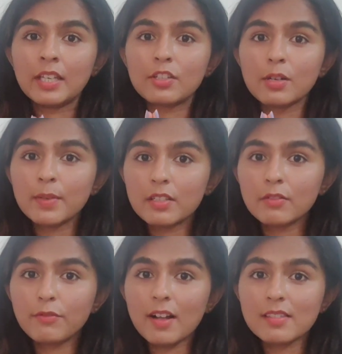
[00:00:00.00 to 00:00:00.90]

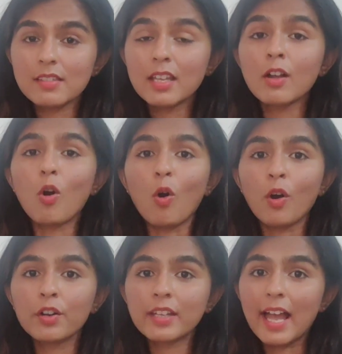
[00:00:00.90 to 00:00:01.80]
intermittent fasting
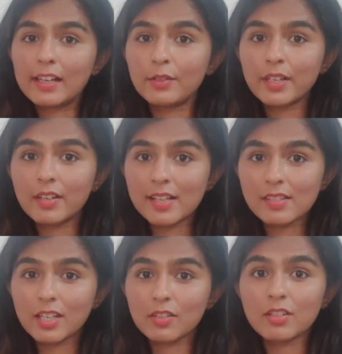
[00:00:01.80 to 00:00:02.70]
or calorie
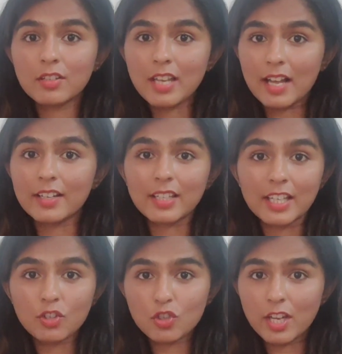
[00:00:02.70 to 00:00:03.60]
restricted diet
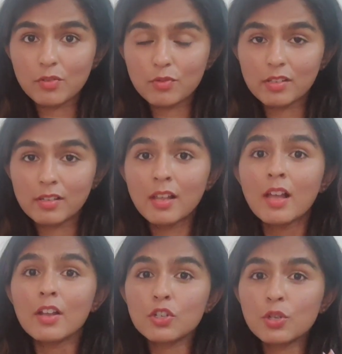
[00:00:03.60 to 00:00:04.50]
in general
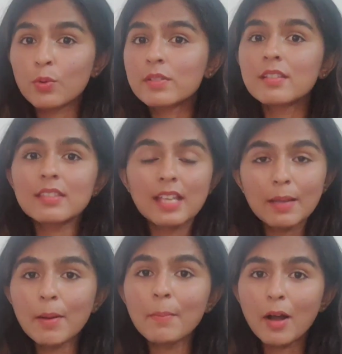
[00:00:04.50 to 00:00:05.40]
shows the
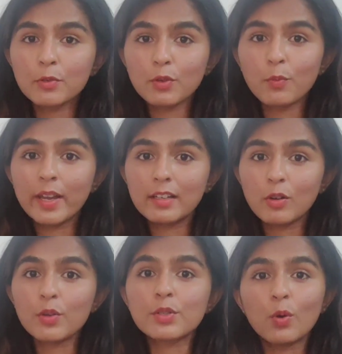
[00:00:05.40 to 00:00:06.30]
same amount of weight
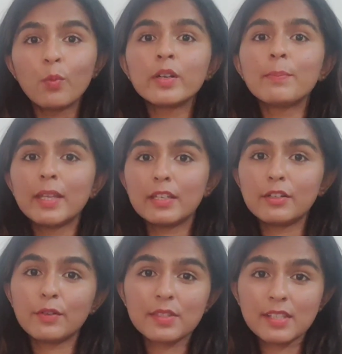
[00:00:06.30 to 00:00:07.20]
loss over a
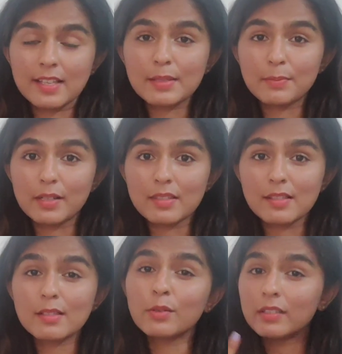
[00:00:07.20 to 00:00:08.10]
period of 6
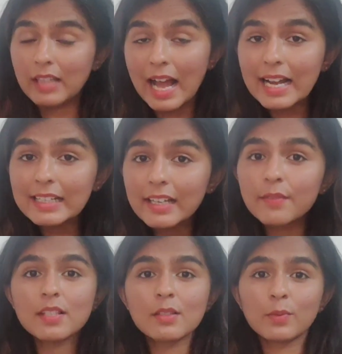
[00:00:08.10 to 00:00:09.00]
months. So that
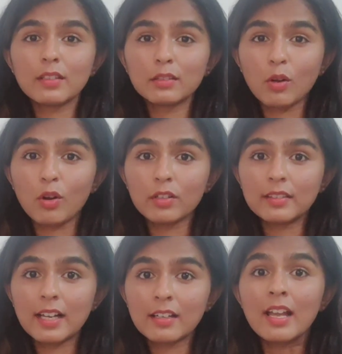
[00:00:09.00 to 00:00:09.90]
leaves us with a
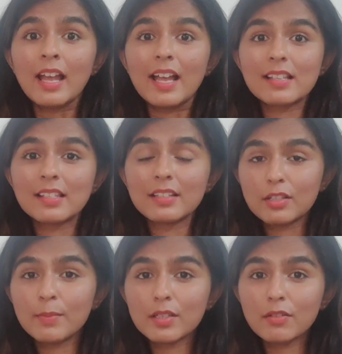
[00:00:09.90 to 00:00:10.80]
thought that, is
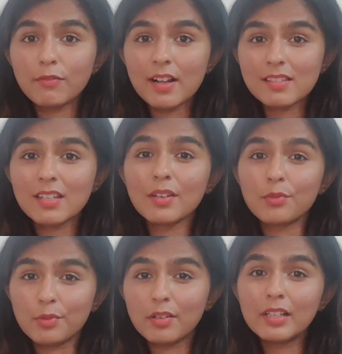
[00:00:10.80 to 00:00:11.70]
intermittent
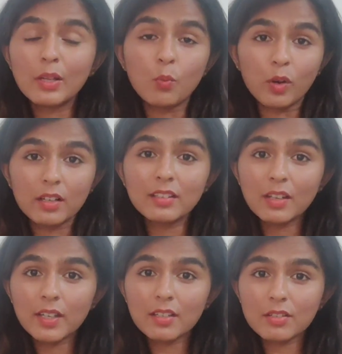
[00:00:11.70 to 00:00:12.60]
fasting really worth
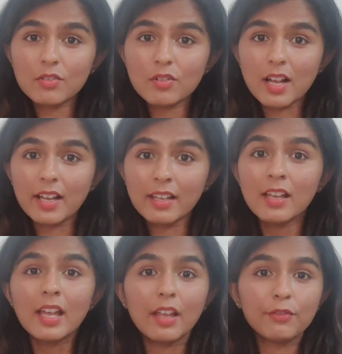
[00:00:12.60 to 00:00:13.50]
giving it a
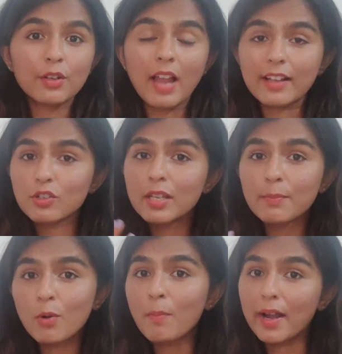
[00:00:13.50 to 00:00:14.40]
try? If you're
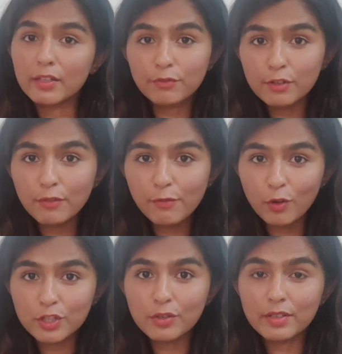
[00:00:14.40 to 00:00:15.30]
actually more mindful of
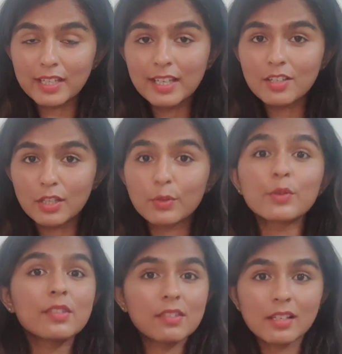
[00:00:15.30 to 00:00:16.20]
what you're eating, you
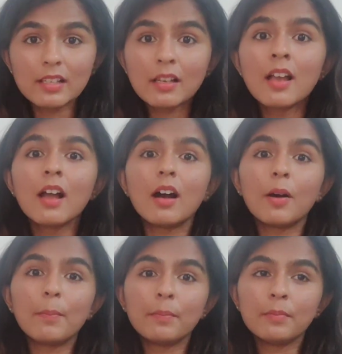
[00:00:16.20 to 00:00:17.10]
could still
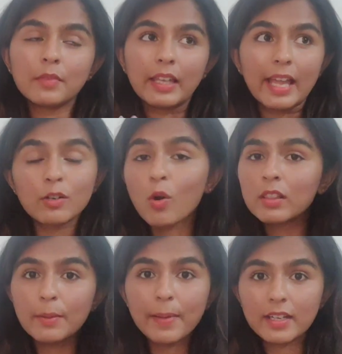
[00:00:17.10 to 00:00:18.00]
get
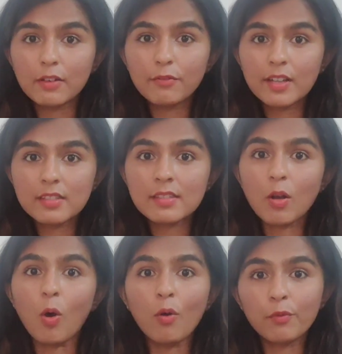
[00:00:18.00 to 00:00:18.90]
all the benefits
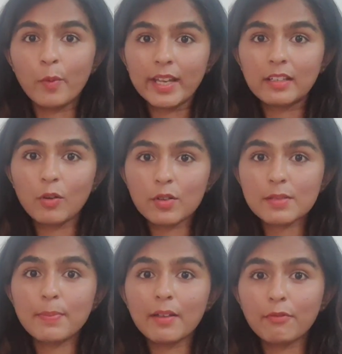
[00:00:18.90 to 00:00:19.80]
of weight
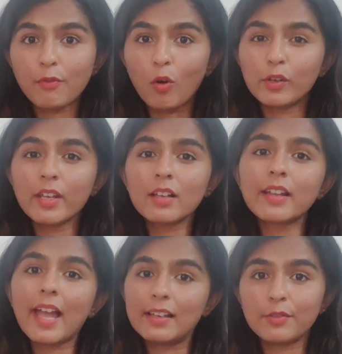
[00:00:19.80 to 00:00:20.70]
loss by following
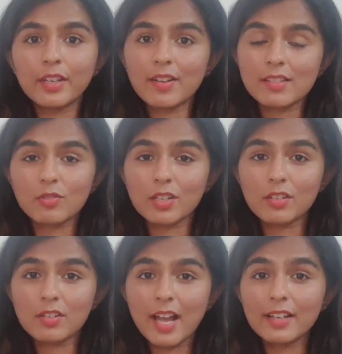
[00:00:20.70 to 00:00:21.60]
a calorie
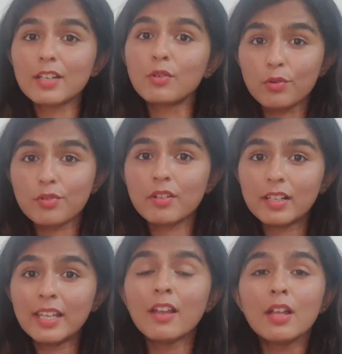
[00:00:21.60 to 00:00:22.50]
restricted diet and not
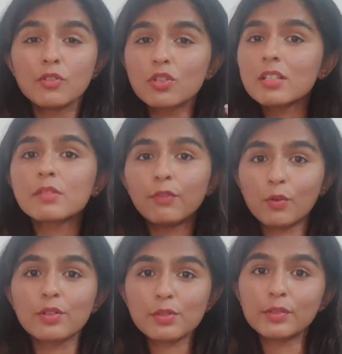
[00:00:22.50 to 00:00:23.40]
really just
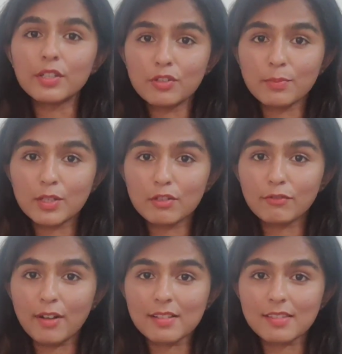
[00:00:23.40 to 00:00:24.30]
focus on
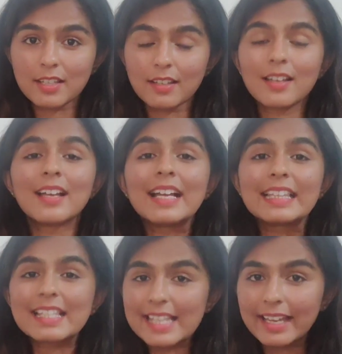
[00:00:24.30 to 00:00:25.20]
intermittent fasting.
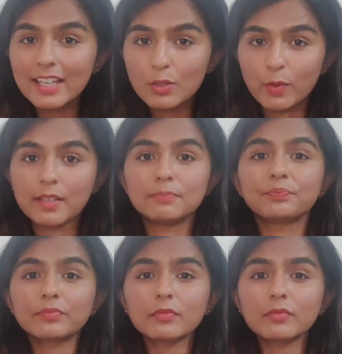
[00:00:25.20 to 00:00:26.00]
The second one,